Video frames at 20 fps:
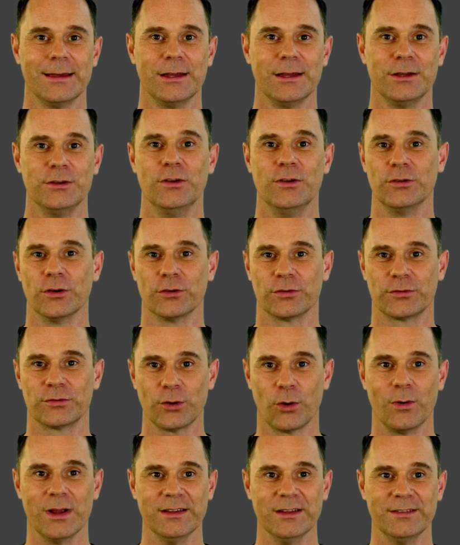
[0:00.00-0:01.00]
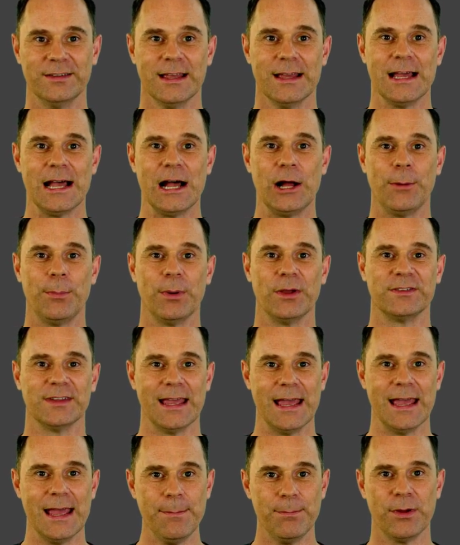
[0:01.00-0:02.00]
User stories help us
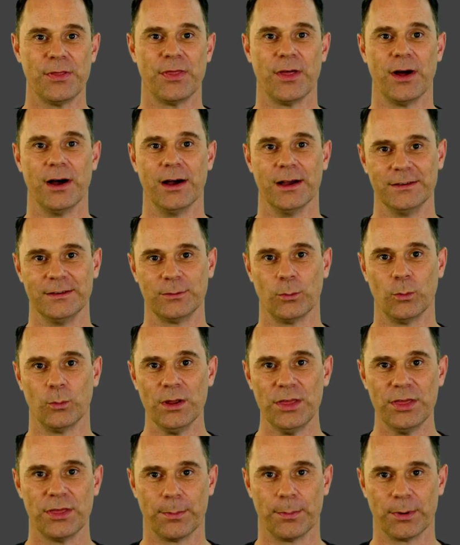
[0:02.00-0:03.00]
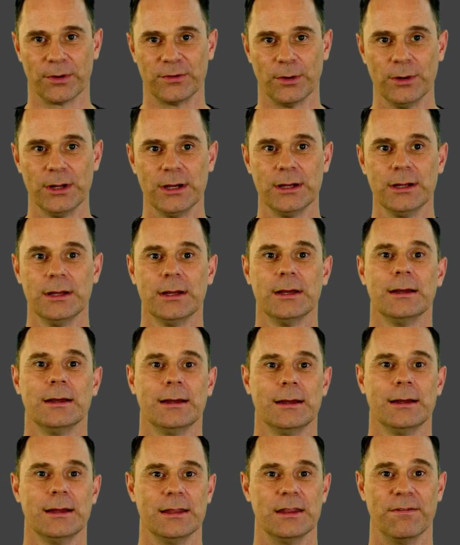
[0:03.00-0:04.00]
empathize with the persona,
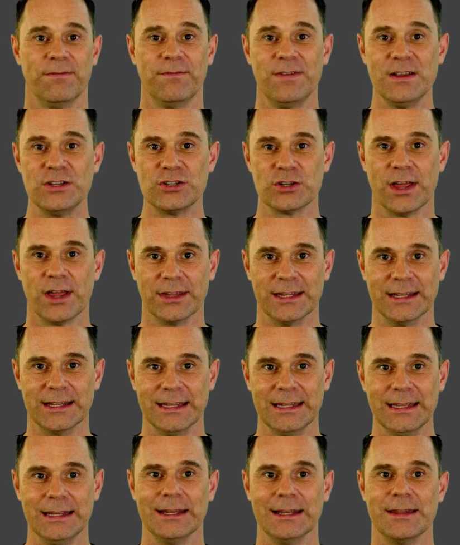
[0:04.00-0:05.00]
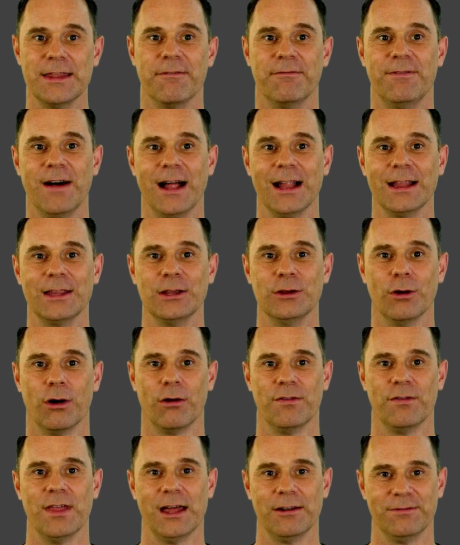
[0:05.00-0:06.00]
the feature that they need, and the value of
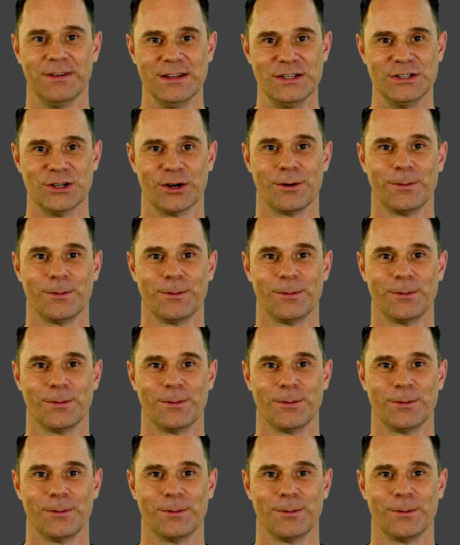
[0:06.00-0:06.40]
that feature.